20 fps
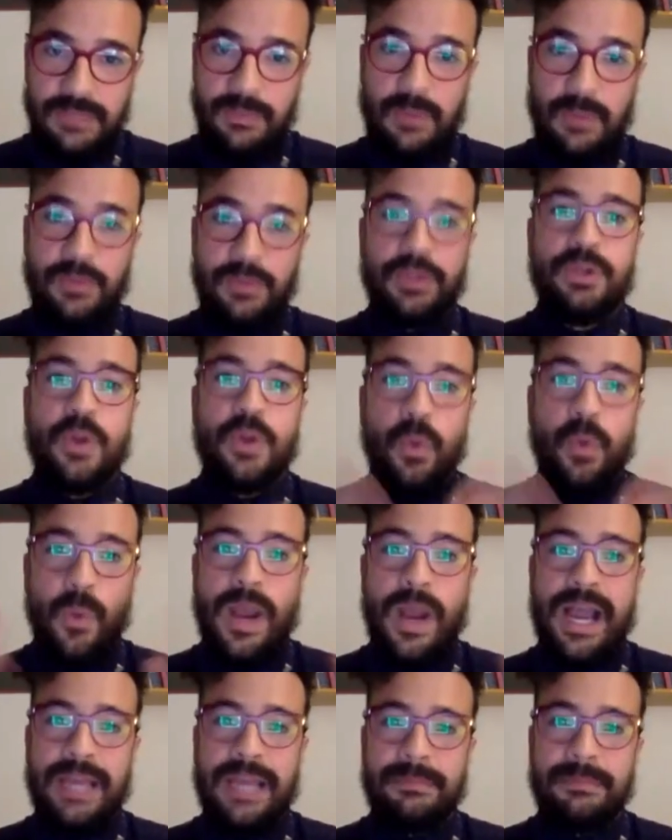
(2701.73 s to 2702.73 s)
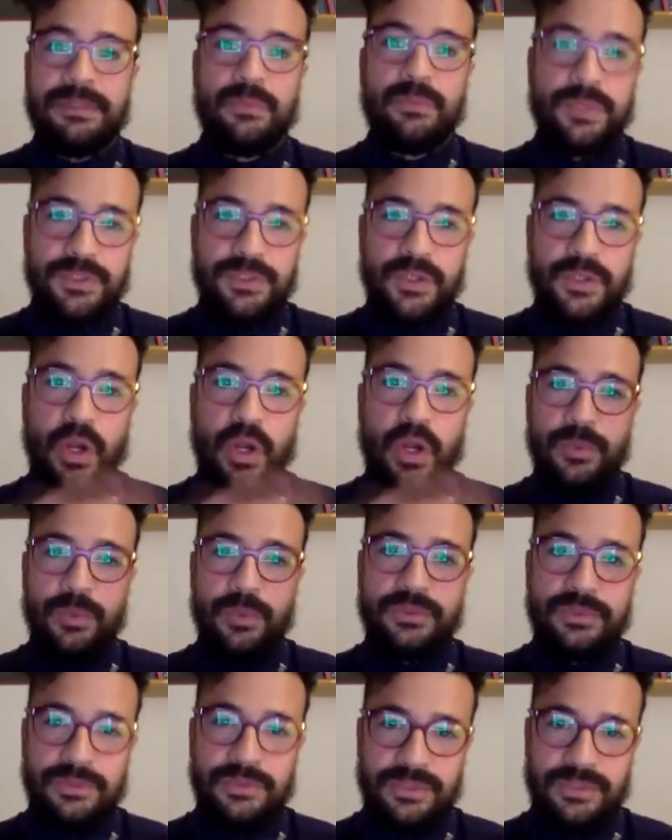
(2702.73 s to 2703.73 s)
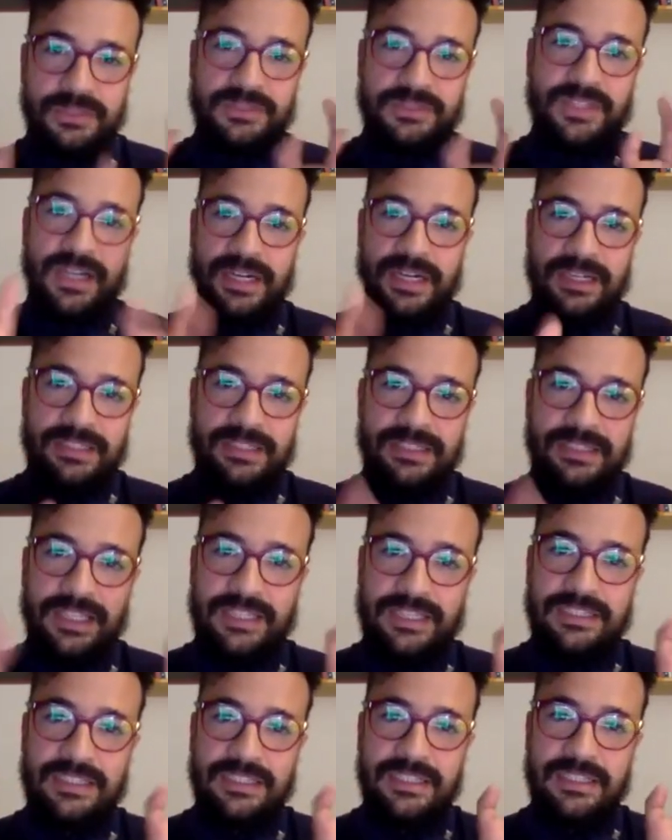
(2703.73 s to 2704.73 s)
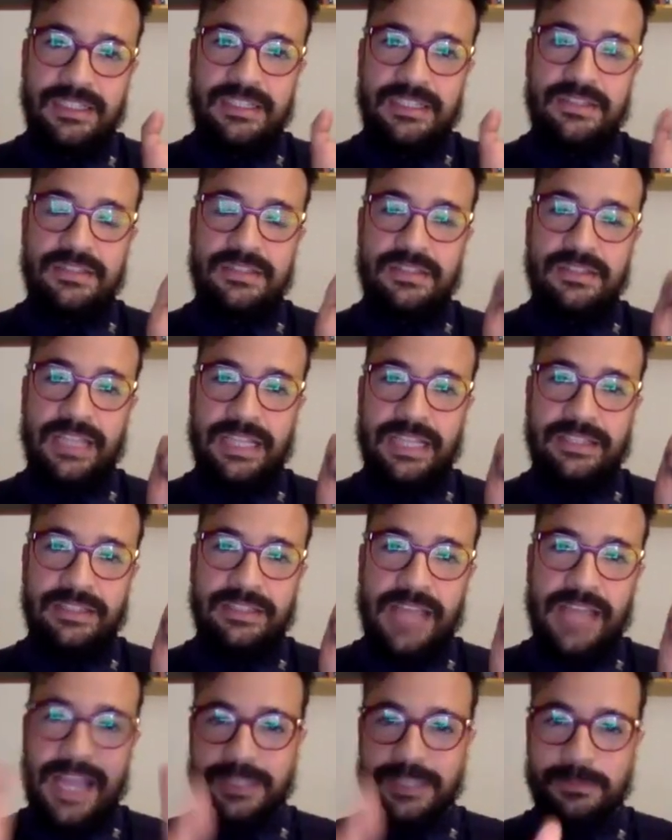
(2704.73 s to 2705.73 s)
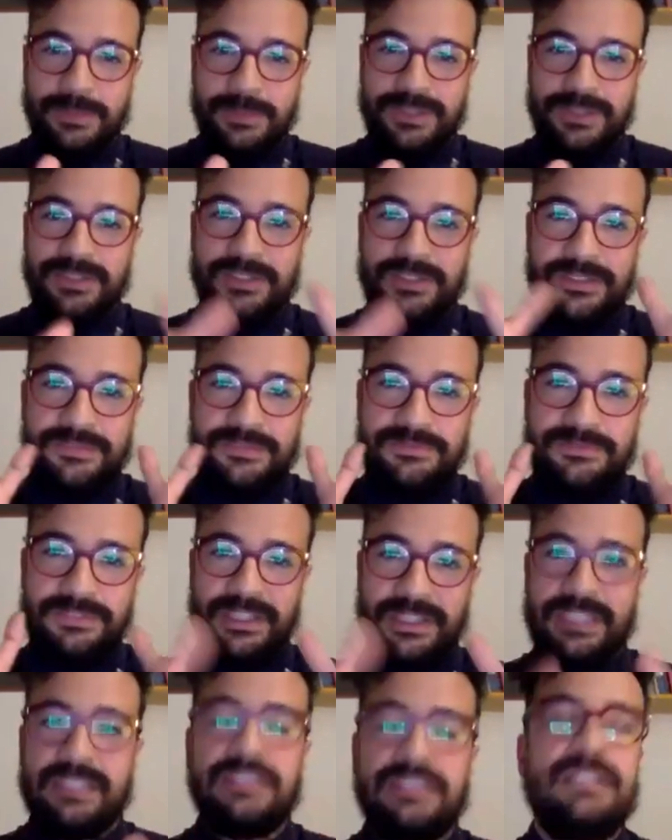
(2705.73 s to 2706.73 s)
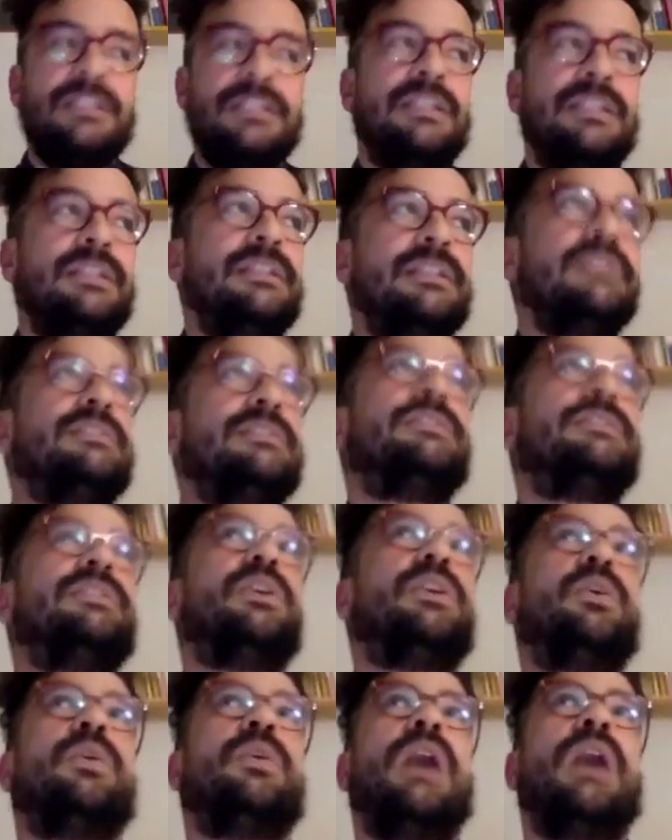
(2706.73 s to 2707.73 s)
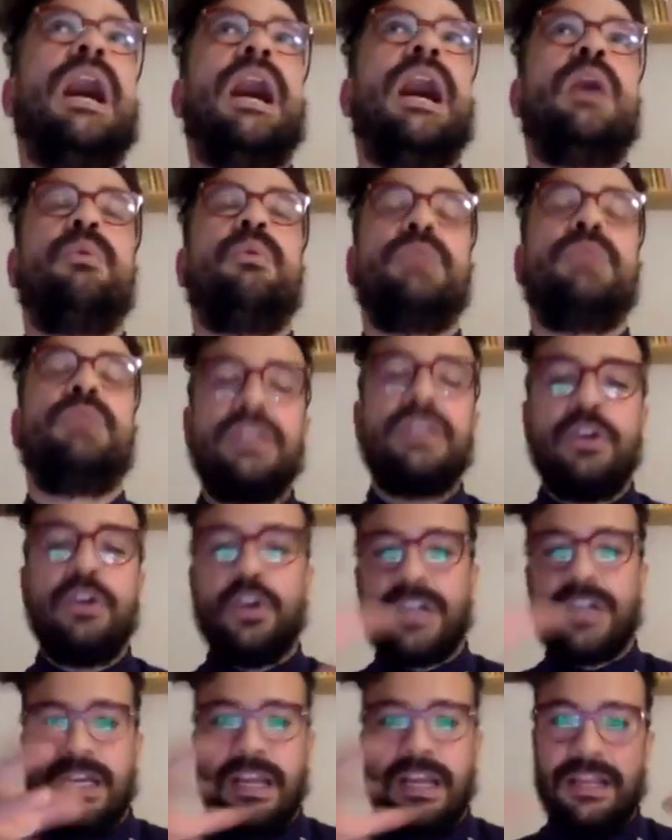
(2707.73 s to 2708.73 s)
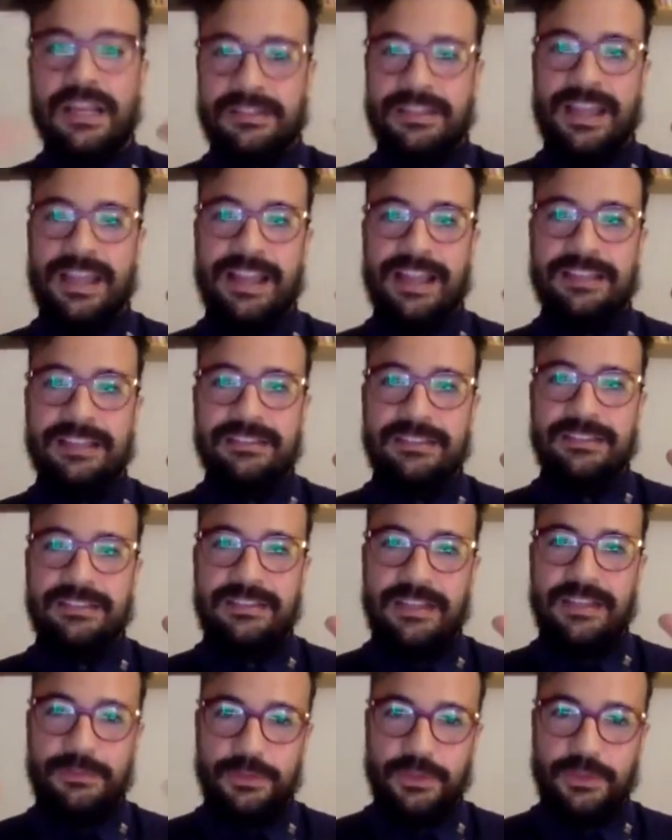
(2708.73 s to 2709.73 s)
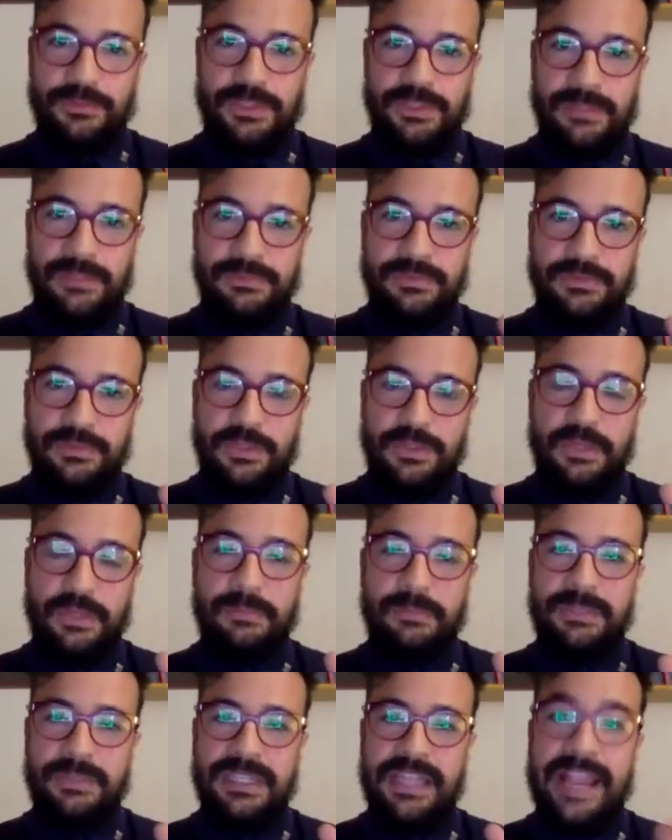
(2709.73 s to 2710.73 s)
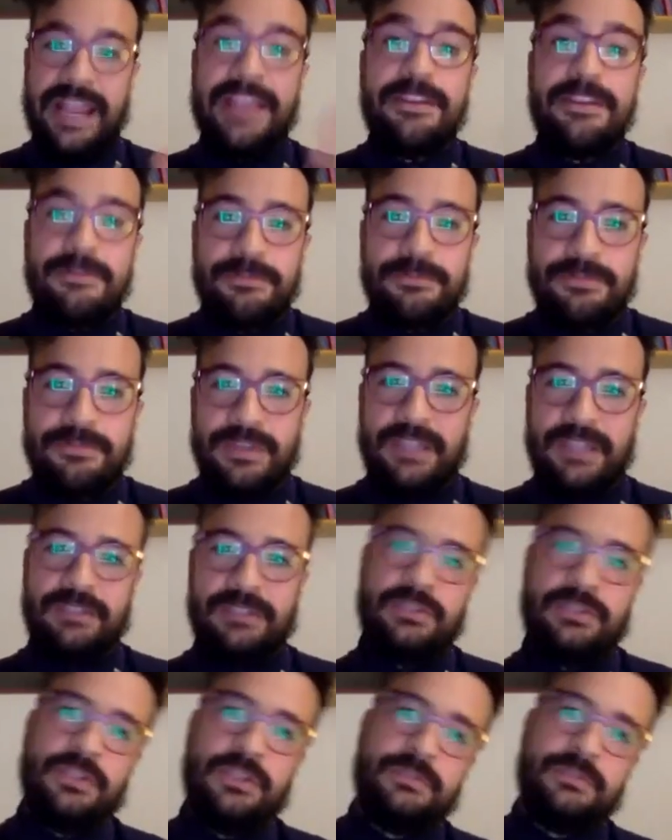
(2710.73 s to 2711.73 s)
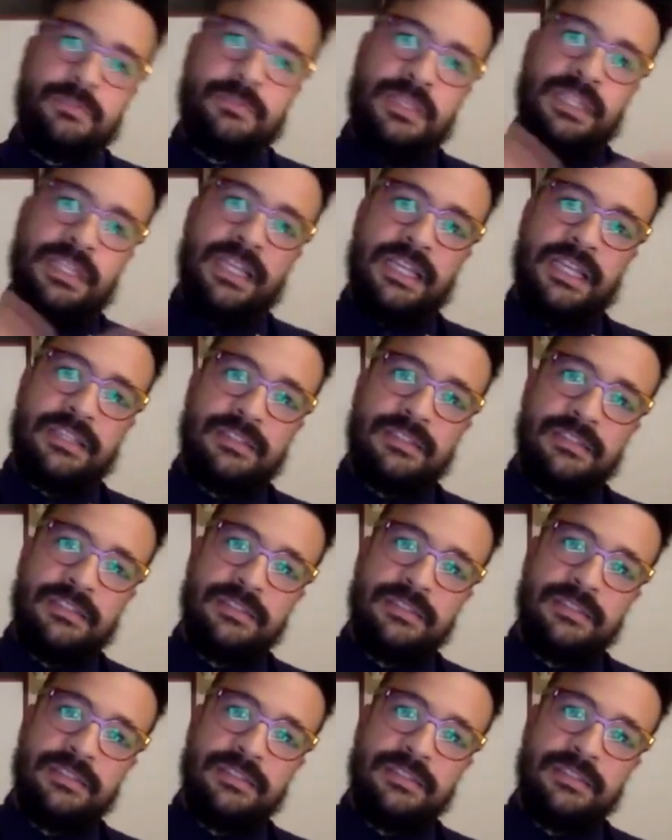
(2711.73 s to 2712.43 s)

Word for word: we don't know why, but we go to the dark, like like nightmare feeling. So how we organize that in a future film to don't be naive and not be like,